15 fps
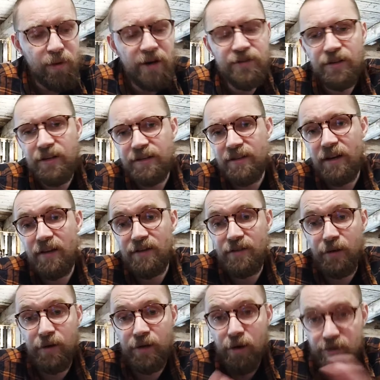Whereas on a guitar
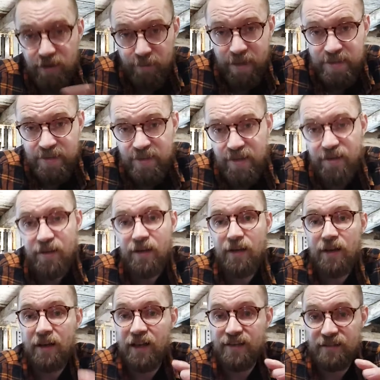that's totally coated in plastic,
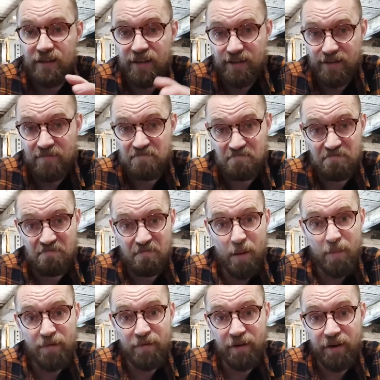it's like
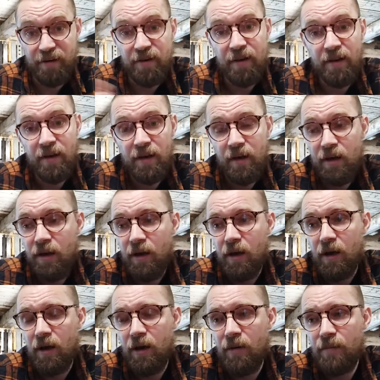mummified.
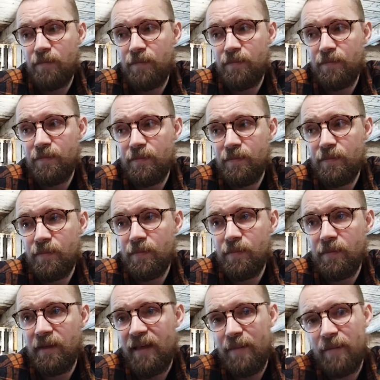Now
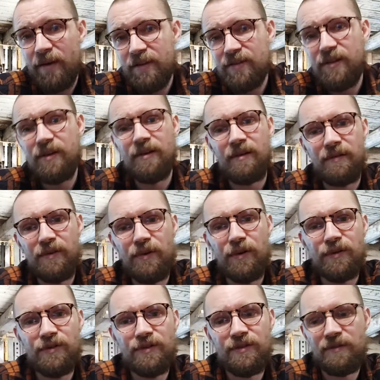that means that, of
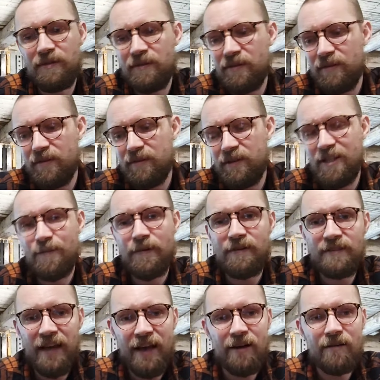course,
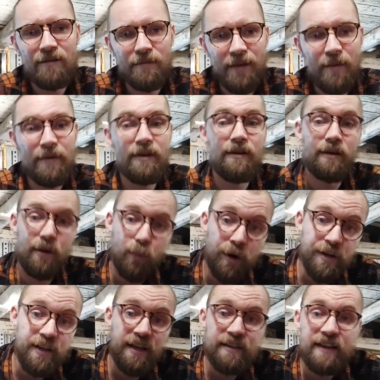6 months down, maybe
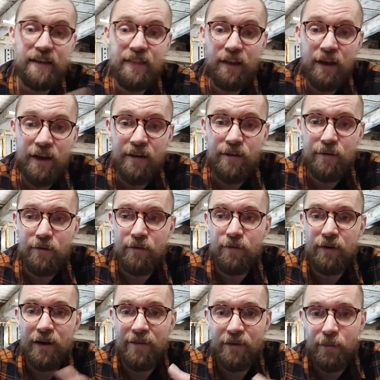1 year down the line
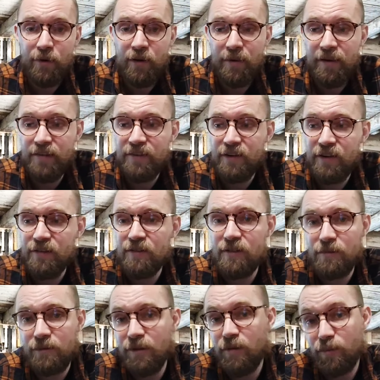of having one of my
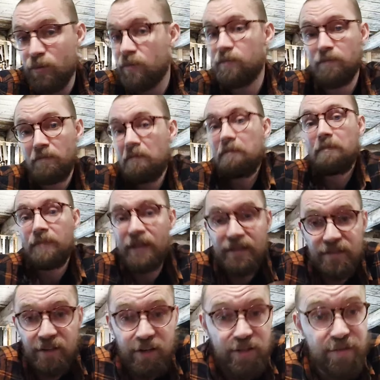guitars, you will
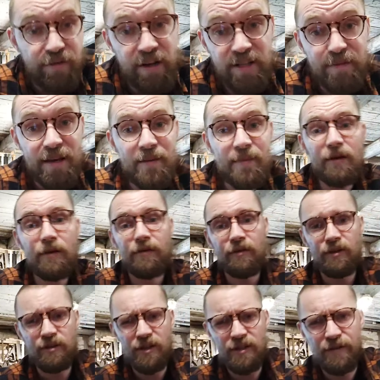need to touch the frets, maybe
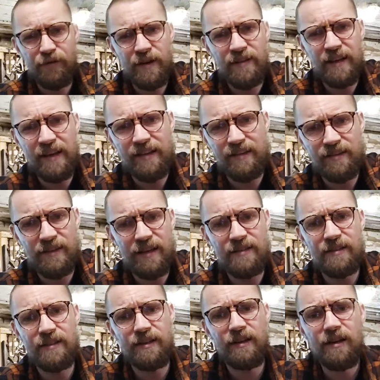on just the fret ends
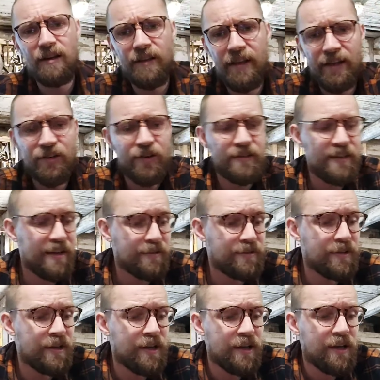as the neck dries
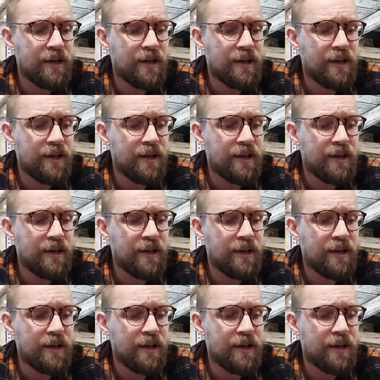out.